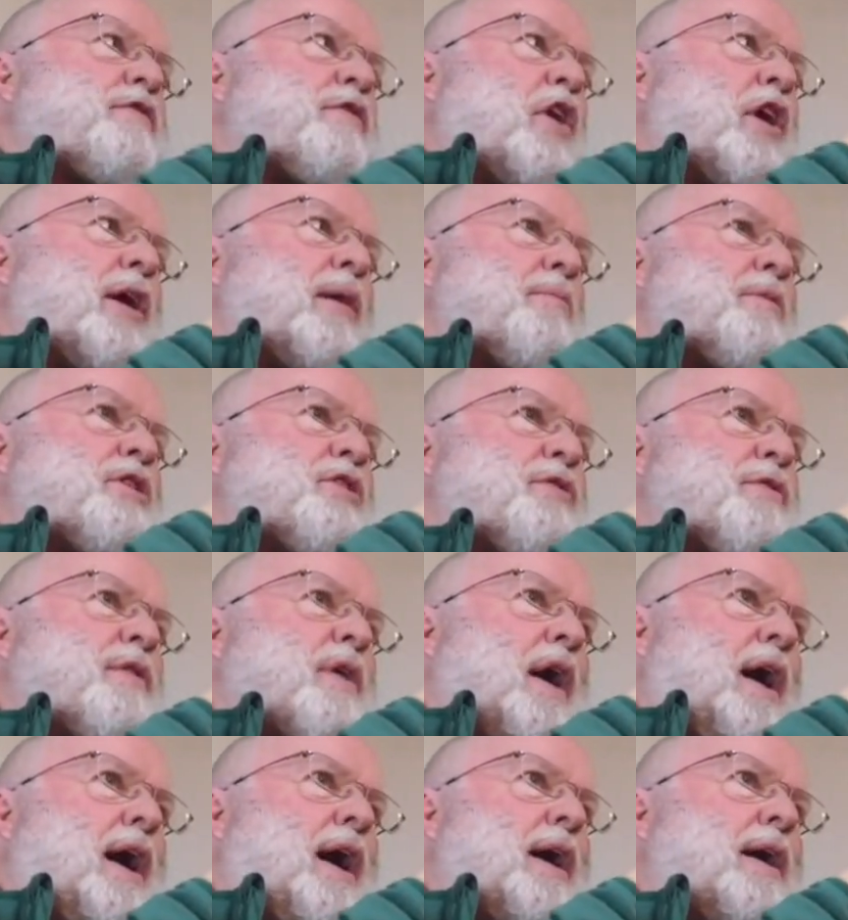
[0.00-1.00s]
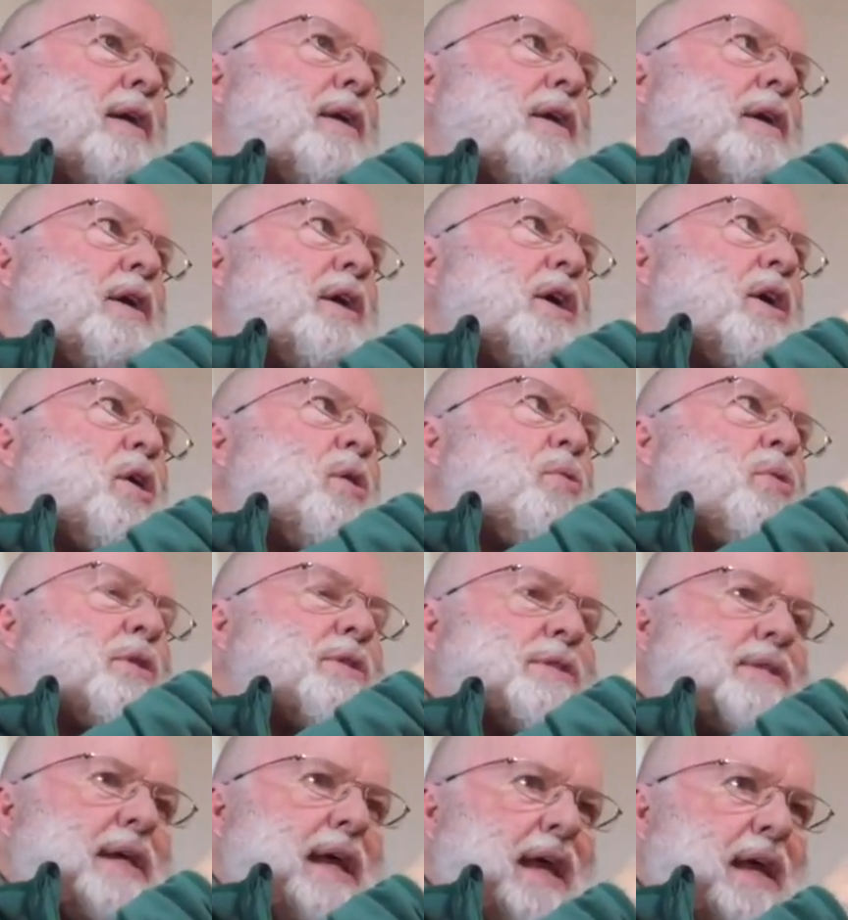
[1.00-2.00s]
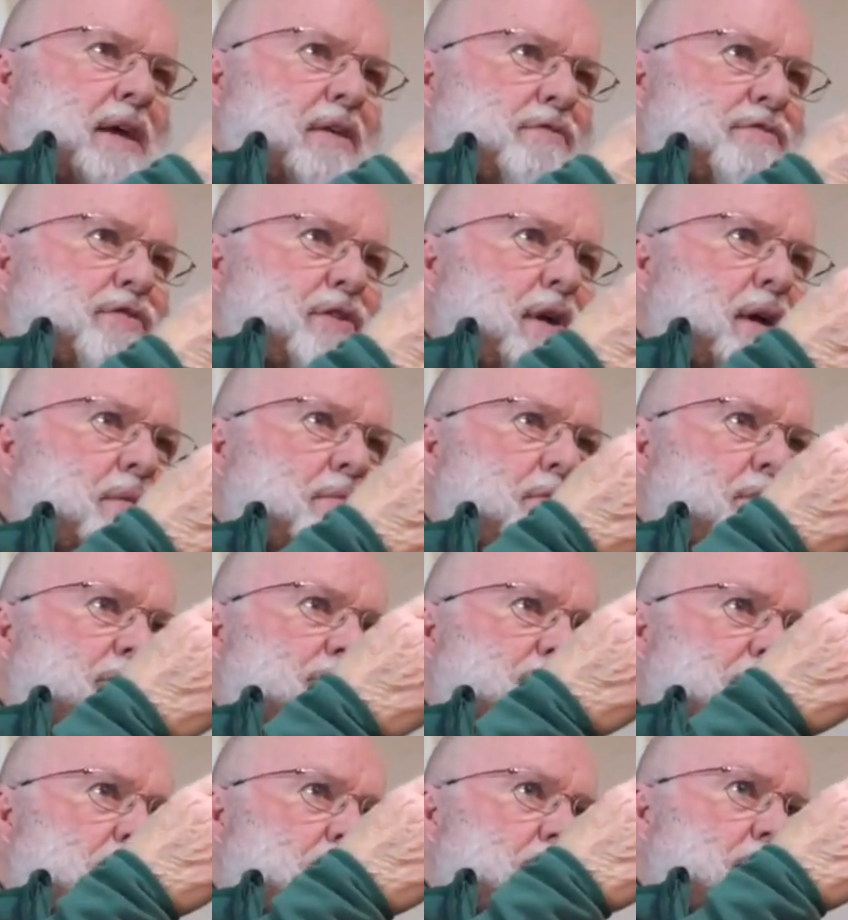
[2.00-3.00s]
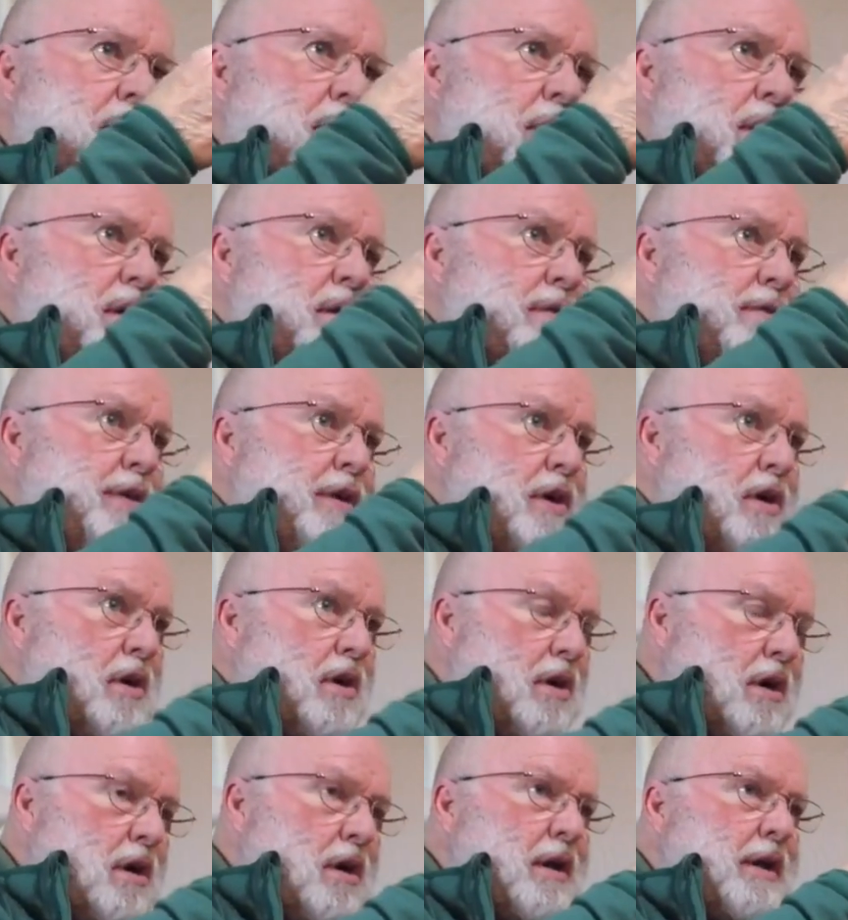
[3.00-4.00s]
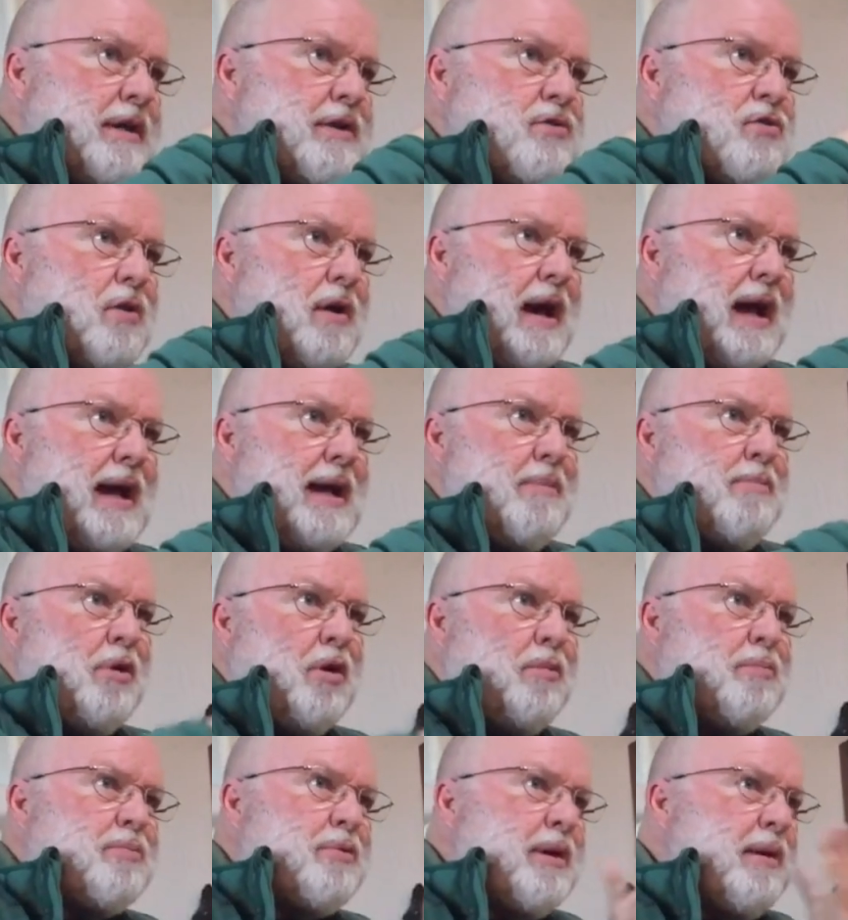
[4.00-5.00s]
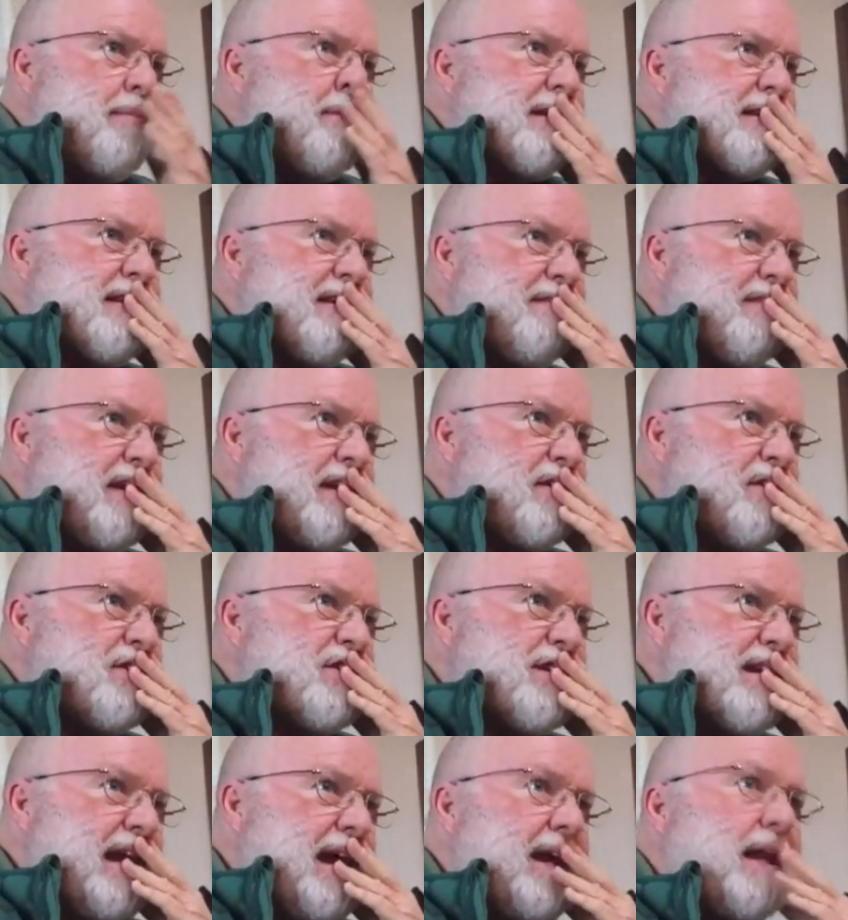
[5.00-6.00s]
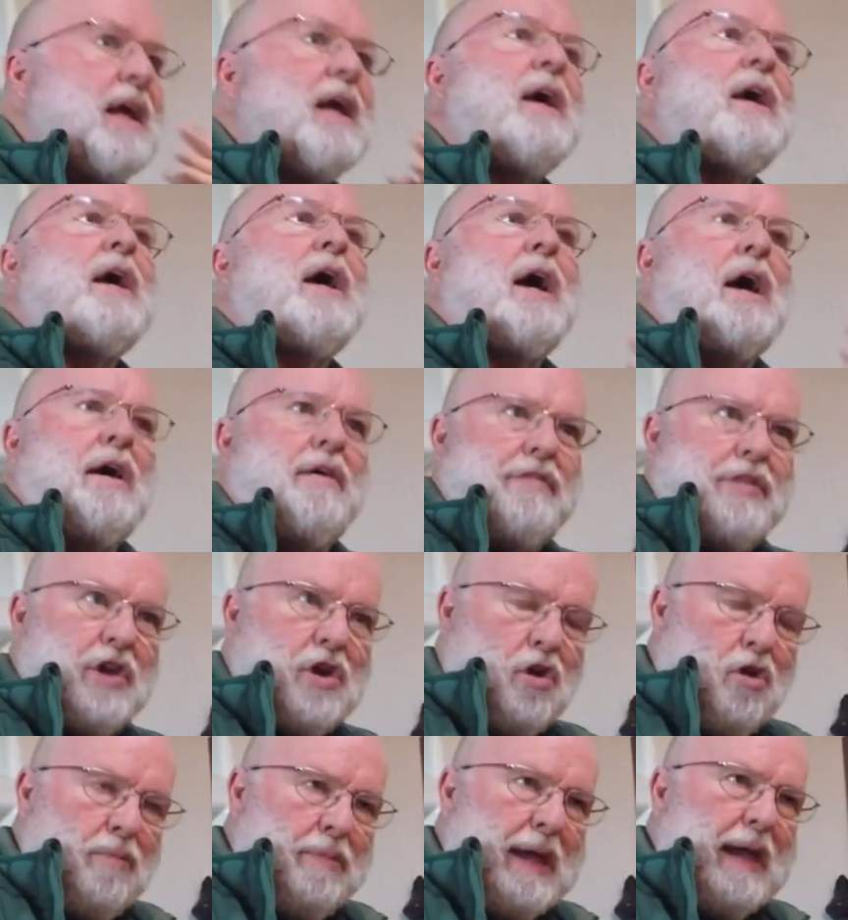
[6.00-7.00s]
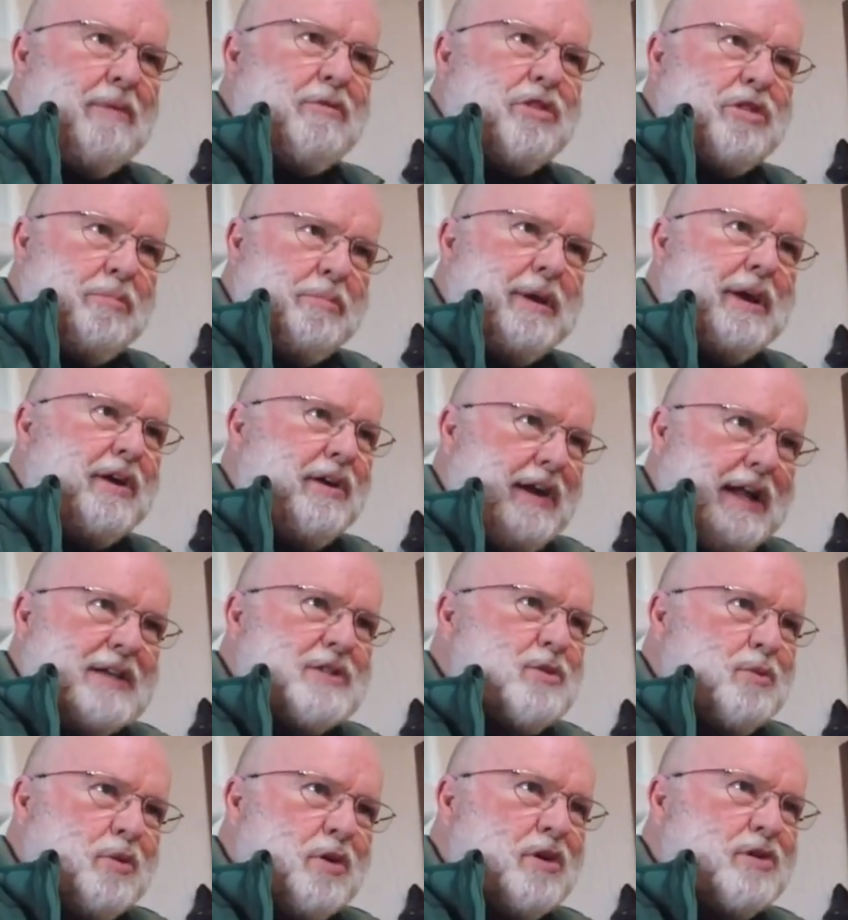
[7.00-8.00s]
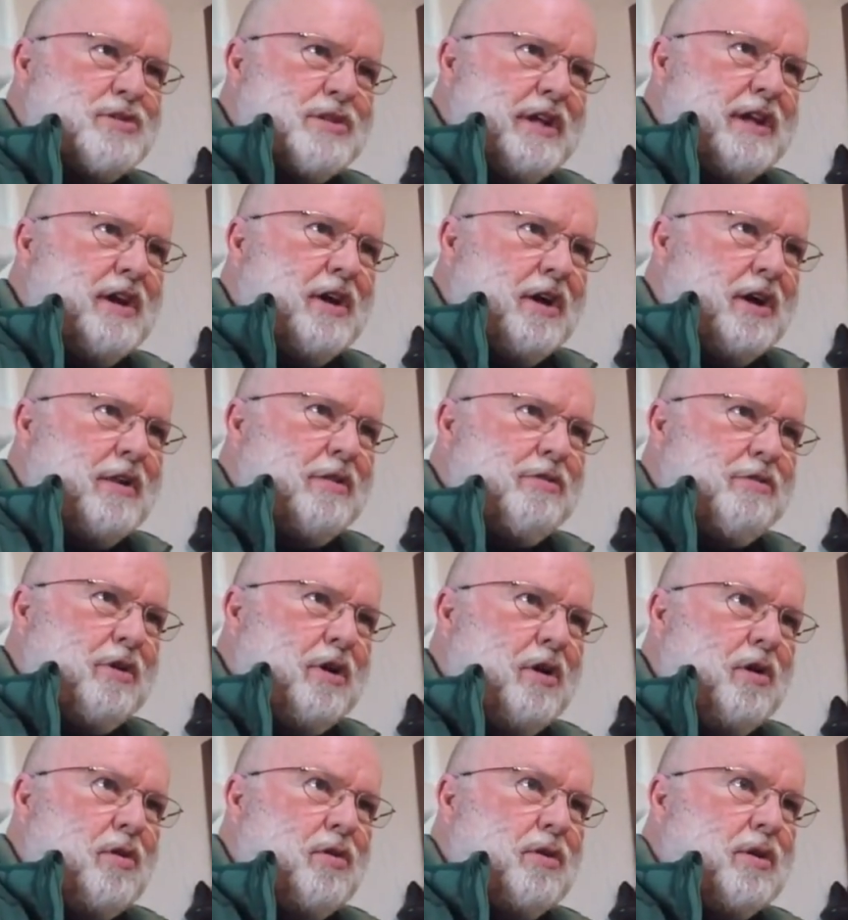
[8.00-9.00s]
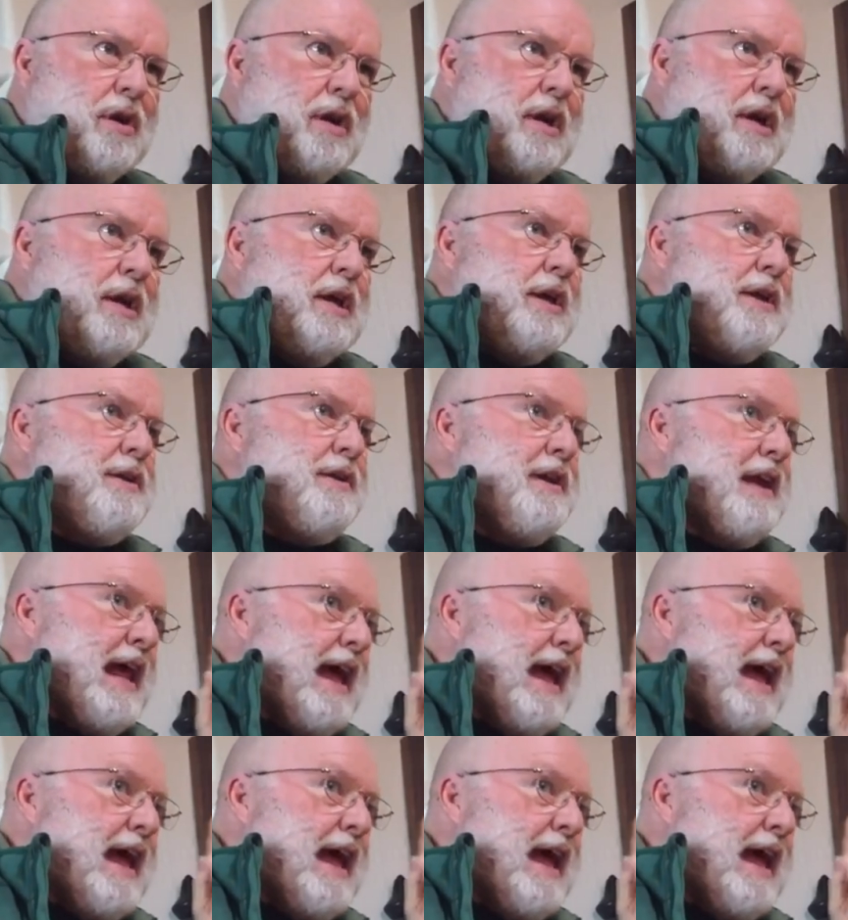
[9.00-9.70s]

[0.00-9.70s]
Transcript: of our image of God was taken from from the early tribal, primitive understanding of the old man with the beard, as it were, sitting on a throne, mm-hmm.